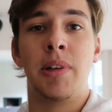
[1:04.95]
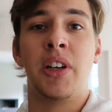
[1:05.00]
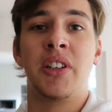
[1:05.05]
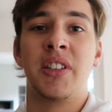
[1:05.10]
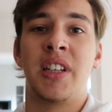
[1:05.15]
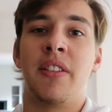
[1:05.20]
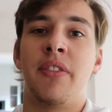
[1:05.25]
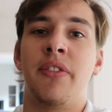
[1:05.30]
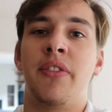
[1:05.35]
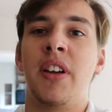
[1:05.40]

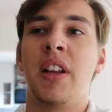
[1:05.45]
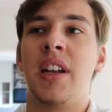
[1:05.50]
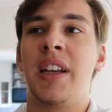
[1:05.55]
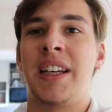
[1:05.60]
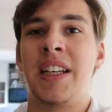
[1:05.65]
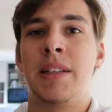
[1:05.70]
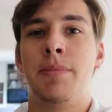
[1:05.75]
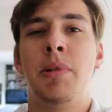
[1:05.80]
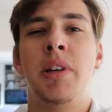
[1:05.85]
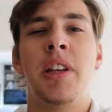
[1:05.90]
because I feel
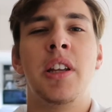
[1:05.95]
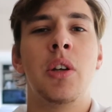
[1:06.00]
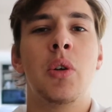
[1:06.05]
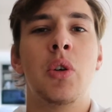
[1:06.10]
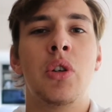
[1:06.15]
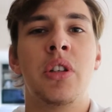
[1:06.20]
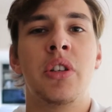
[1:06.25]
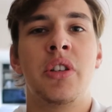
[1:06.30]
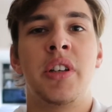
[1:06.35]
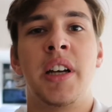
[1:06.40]
like it's pretty
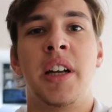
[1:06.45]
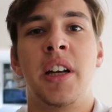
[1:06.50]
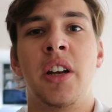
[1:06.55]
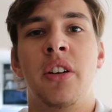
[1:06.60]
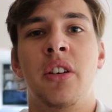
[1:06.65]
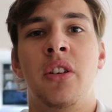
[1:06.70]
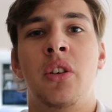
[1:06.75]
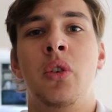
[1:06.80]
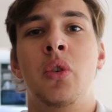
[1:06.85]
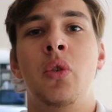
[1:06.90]
useless to
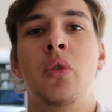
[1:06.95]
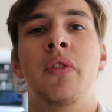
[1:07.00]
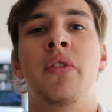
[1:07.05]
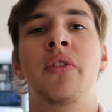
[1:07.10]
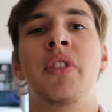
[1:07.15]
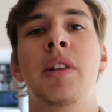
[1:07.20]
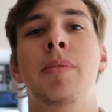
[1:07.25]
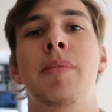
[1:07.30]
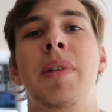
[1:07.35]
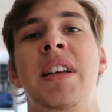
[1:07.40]
kind of to
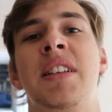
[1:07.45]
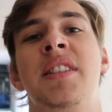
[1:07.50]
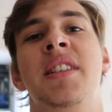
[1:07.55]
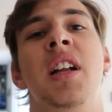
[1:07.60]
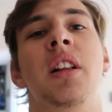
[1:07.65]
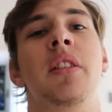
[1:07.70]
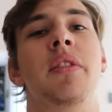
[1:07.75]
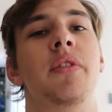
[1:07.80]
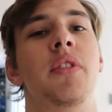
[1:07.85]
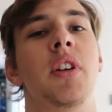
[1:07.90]
film
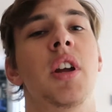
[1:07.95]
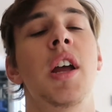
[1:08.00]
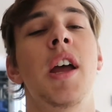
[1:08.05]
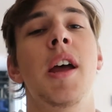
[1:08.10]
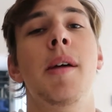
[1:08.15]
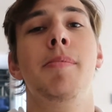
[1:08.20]
myself